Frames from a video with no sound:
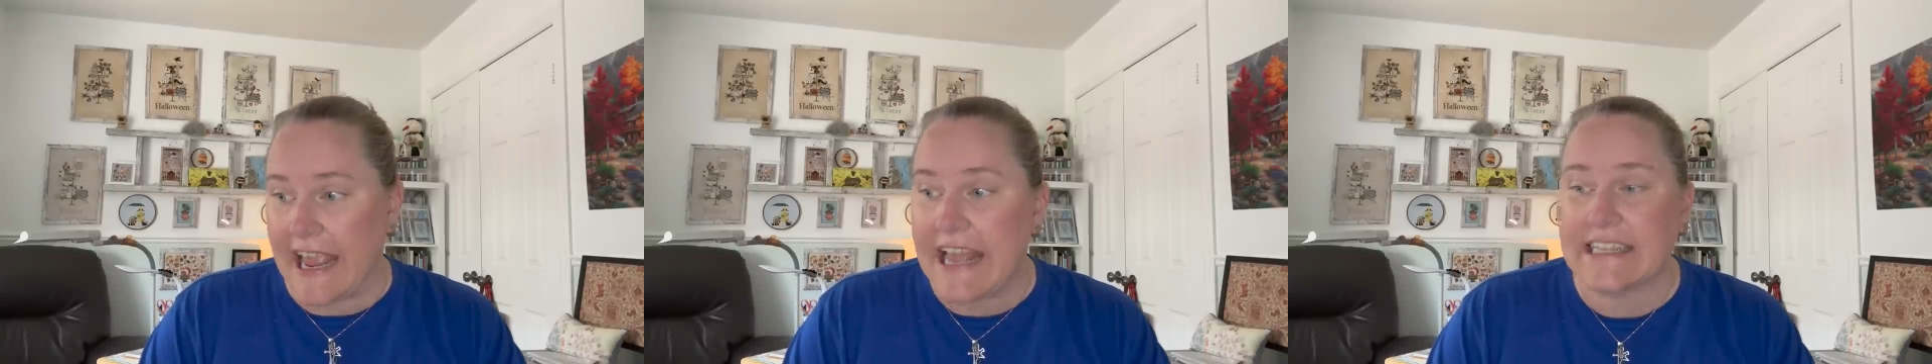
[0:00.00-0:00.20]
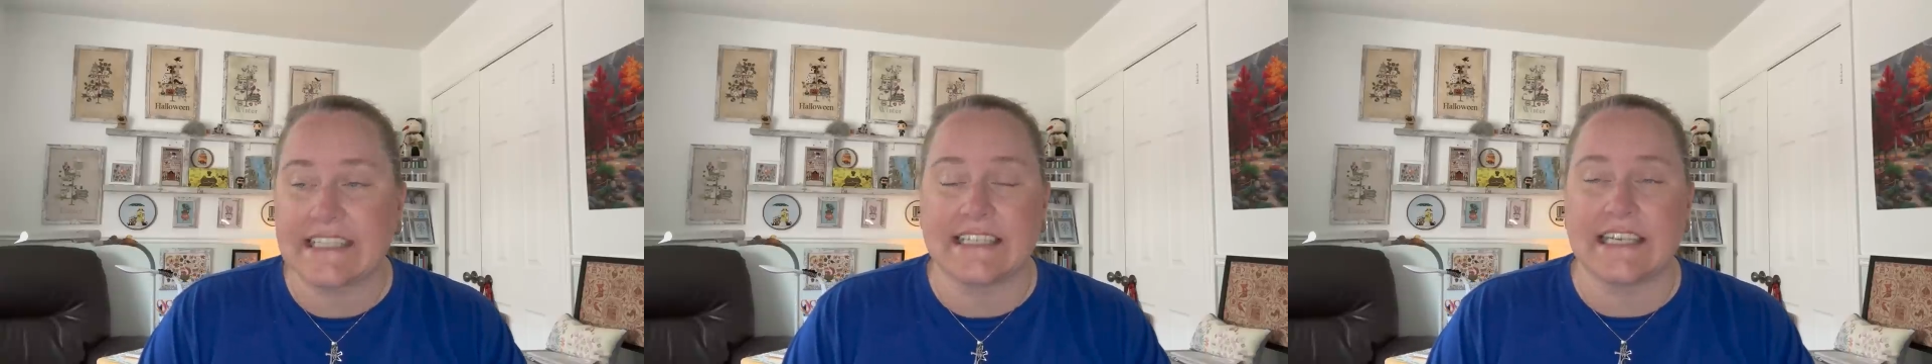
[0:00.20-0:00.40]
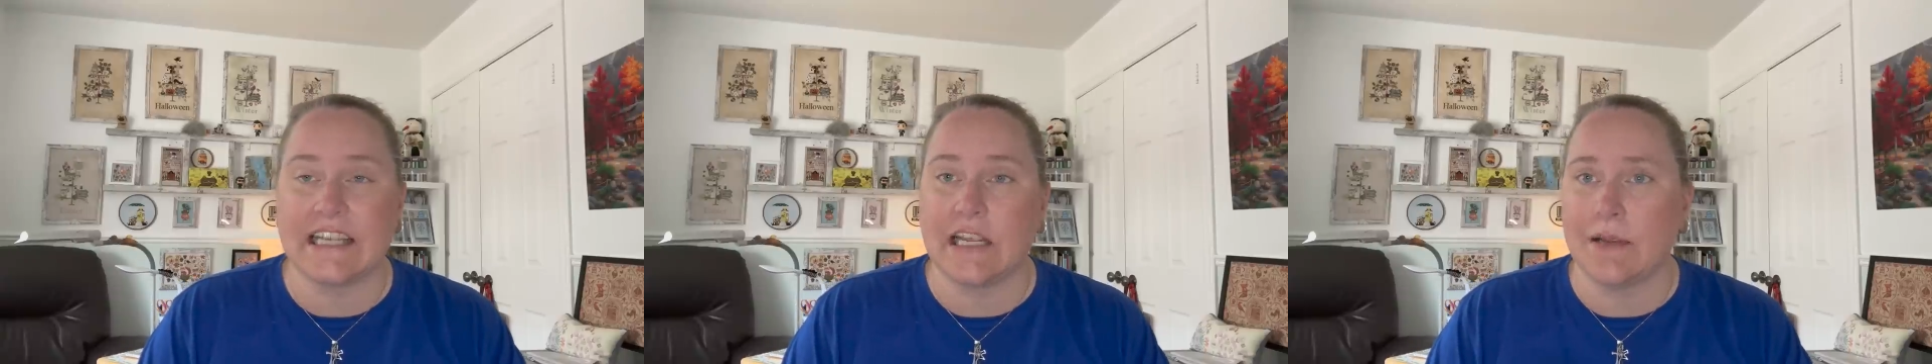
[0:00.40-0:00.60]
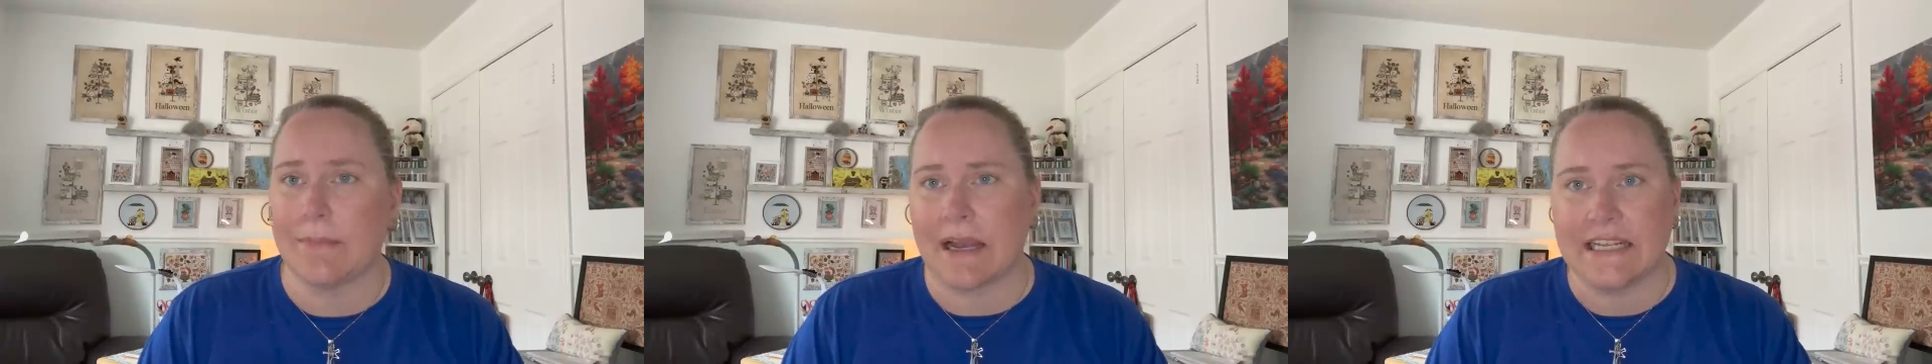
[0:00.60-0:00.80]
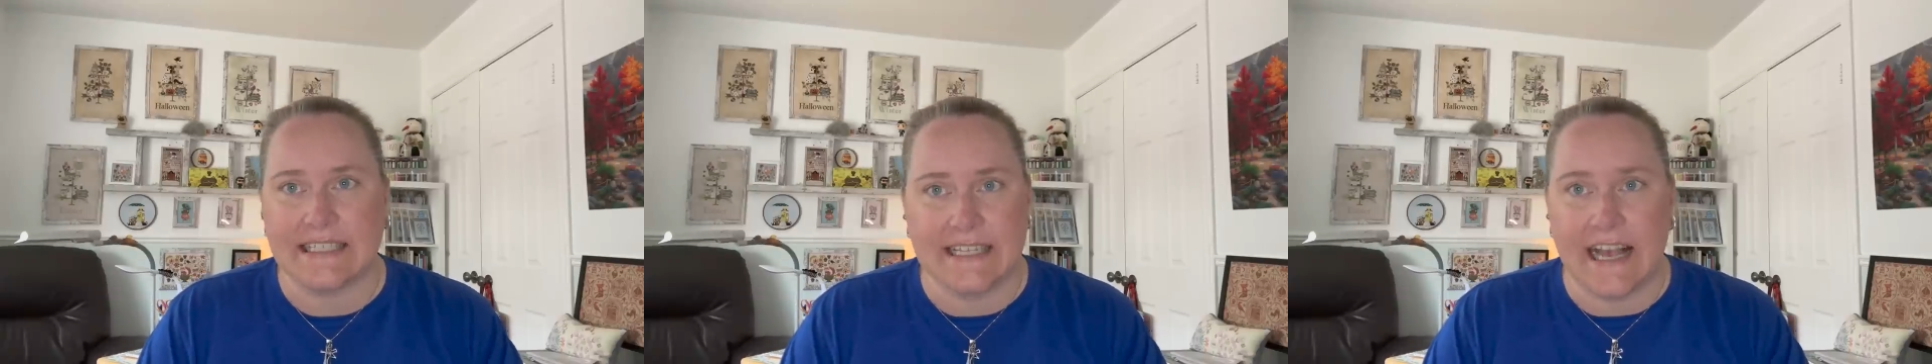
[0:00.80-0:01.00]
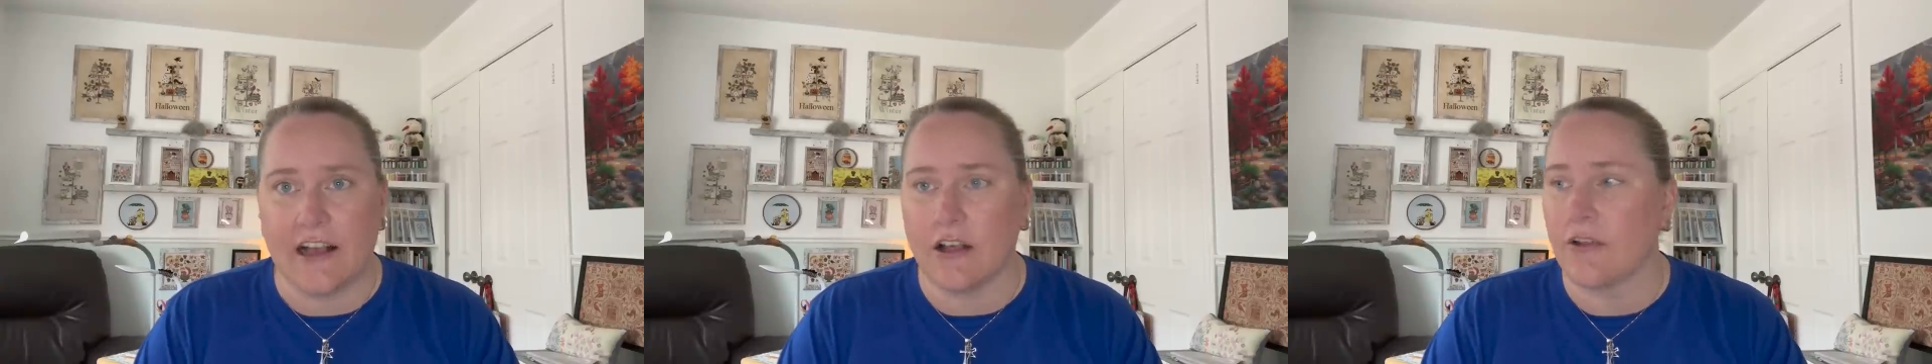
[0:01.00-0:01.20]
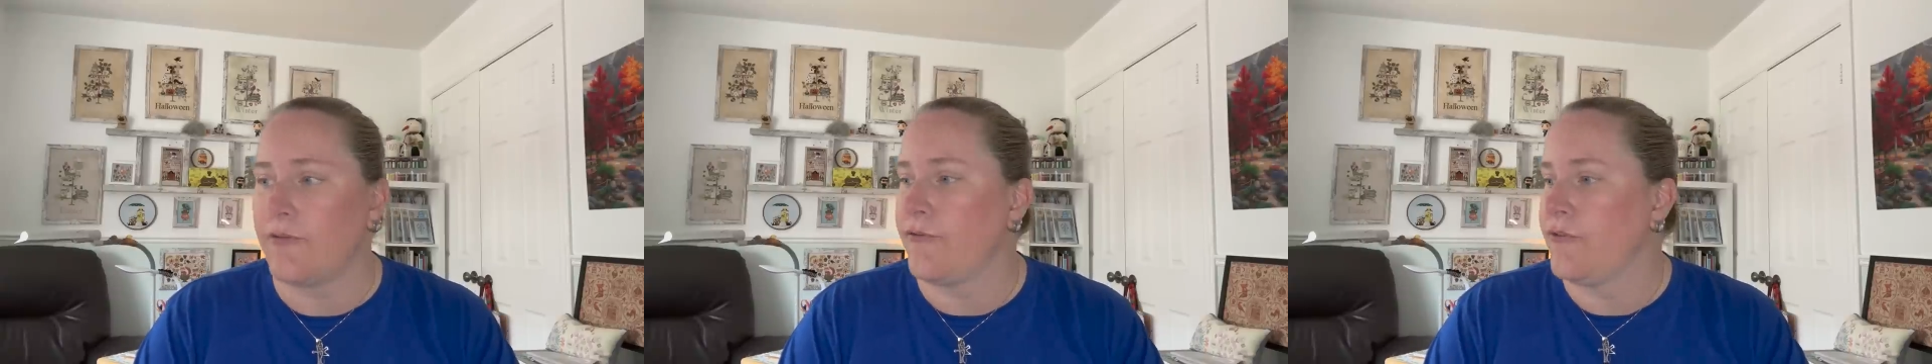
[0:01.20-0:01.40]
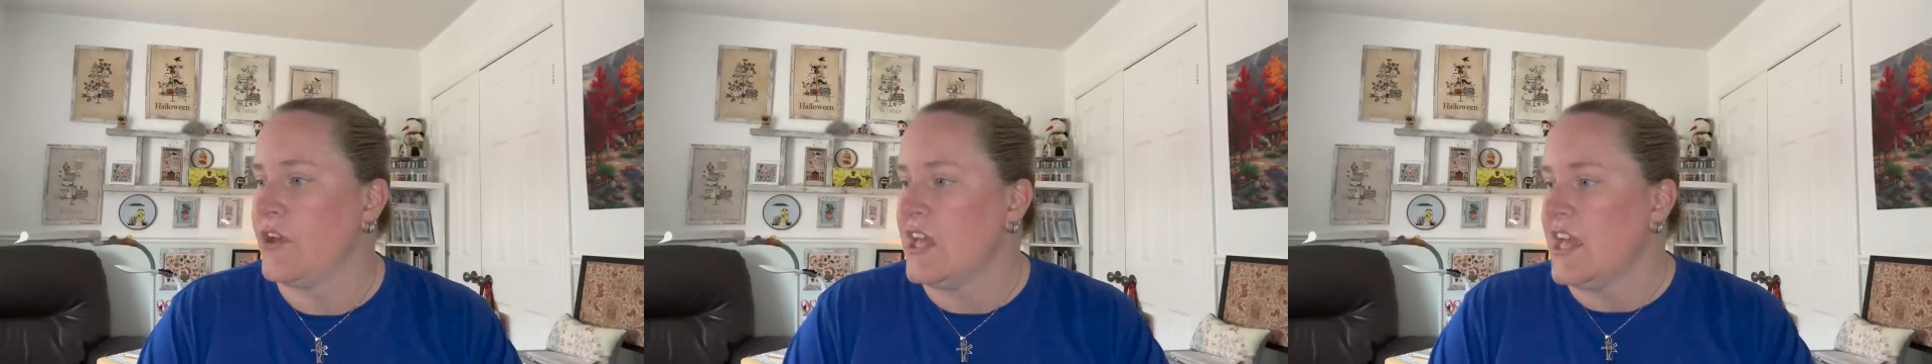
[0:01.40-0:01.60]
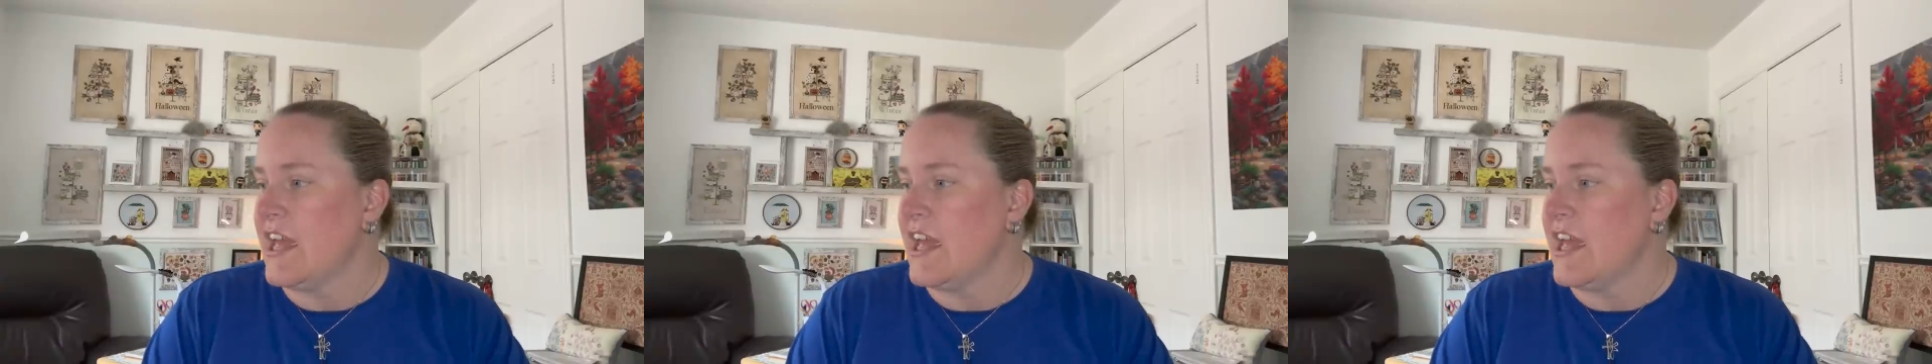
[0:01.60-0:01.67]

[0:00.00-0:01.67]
Etsy, myself.